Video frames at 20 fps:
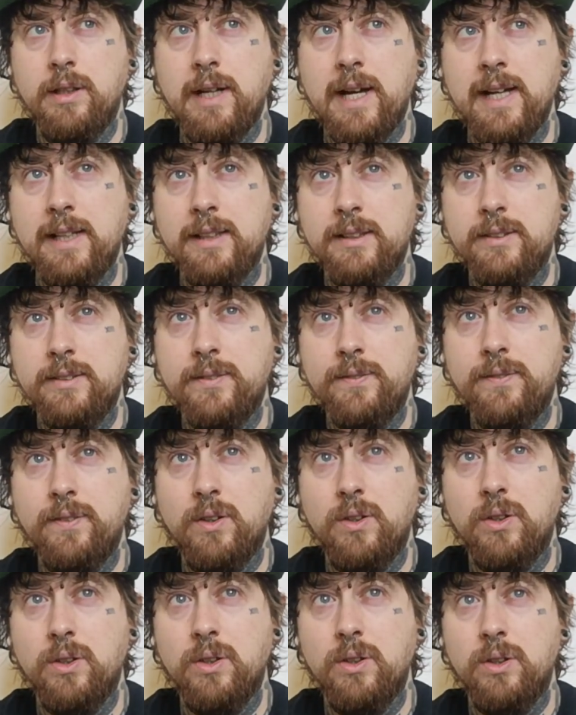As
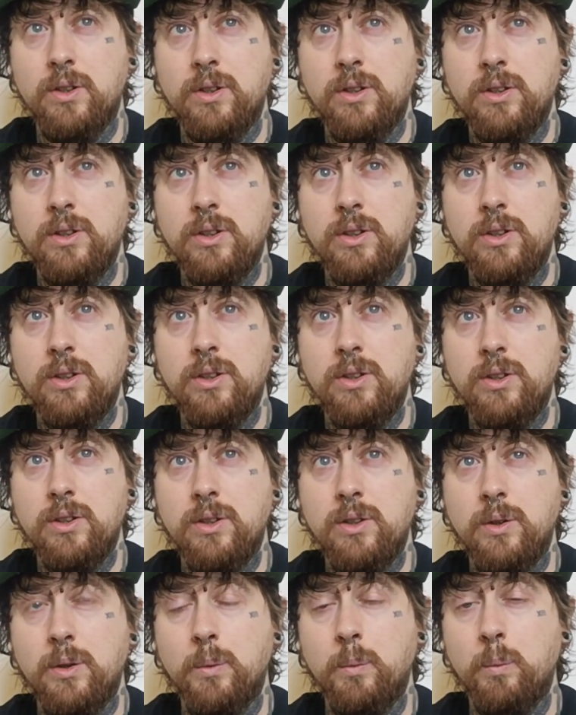for
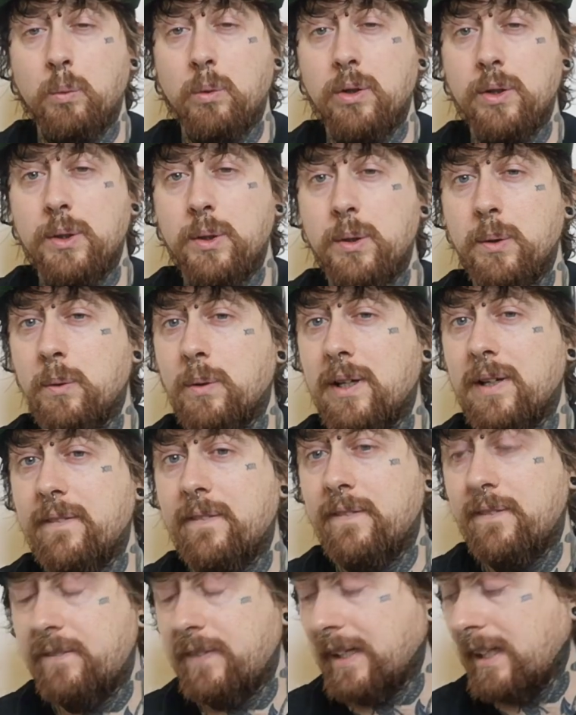what do I
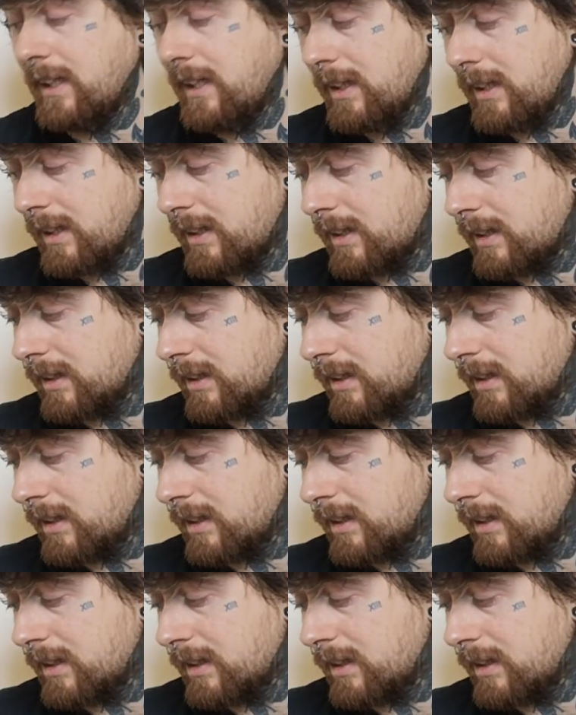think,